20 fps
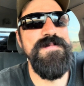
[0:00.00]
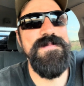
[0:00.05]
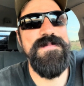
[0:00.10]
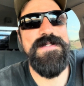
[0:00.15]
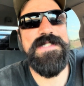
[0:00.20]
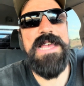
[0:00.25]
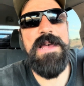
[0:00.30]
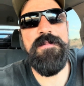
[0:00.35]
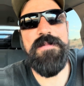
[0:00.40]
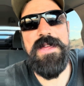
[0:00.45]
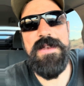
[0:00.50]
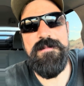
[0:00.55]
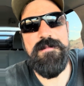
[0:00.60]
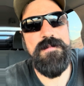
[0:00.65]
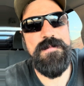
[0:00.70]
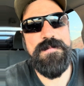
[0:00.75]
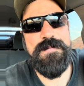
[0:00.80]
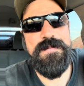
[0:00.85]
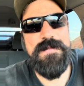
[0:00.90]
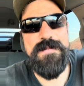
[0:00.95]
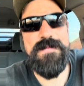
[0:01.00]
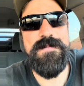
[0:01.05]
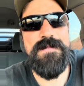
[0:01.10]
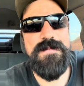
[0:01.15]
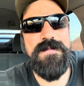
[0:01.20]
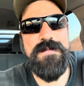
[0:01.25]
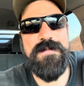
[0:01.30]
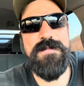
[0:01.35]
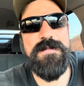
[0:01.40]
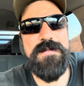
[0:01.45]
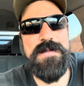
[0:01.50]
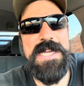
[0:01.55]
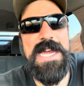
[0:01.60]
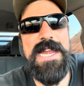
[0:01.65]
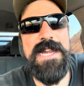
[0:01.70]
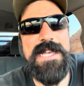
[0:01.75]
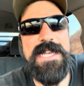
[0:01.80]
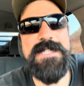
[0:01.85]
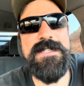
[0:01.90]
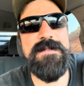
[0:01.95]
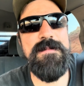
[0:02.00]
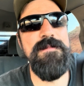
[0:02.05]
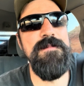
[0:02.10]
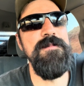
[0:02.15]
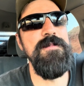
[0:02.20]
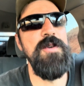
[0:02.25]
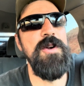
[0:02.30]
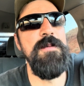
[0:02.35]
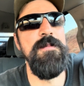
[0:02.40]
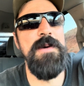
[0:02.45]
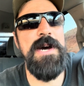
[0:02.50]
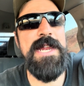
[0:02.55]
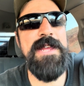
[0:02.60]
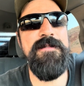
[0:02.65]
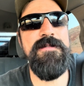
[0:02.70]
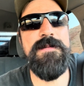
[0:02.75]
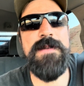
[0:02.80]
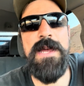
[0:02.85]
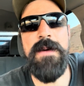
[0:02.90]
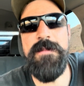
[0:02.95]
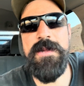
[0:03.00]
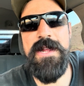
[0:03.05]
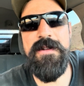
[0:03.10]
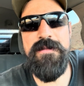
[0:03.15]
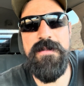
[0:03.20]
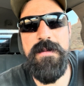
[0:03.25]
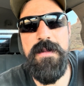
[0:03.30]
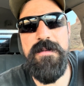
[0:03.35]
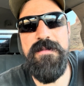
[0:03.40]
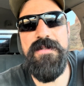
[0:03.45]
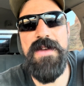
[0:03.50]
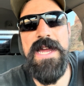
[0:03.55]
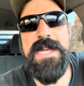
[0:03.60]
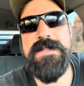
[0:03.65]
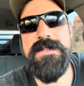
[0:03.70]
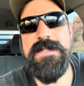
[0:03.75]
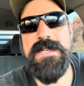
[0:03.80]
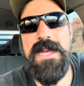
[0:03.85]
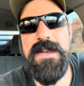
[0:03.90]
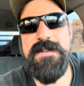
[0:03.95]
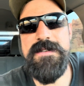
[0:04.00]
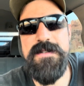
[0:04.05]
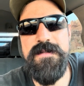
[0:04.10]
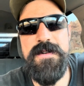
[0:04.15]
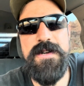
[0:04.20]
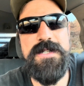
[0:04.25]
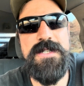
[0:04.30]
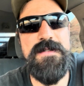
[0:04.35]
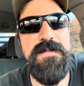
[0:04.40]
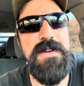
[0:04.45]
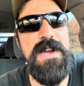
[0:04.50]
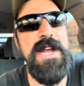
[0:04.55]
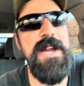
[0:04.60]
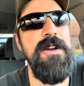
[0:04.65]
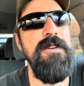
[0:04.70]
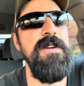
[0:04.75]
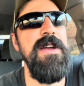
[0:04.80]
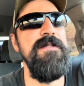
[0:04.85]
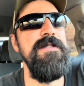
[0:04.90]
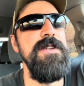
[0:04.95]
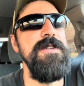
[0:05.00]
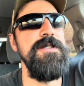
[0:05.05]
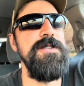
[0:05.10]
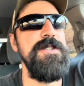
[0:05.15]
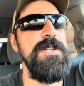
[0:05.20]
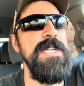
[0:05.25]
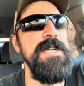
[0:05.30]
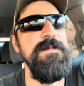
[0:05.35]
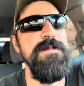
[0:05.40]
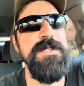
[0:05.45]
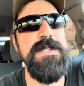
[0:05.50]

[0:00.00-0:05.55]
Something. We got to get some more money coming in from the feds. Got to diversify our revenue streams.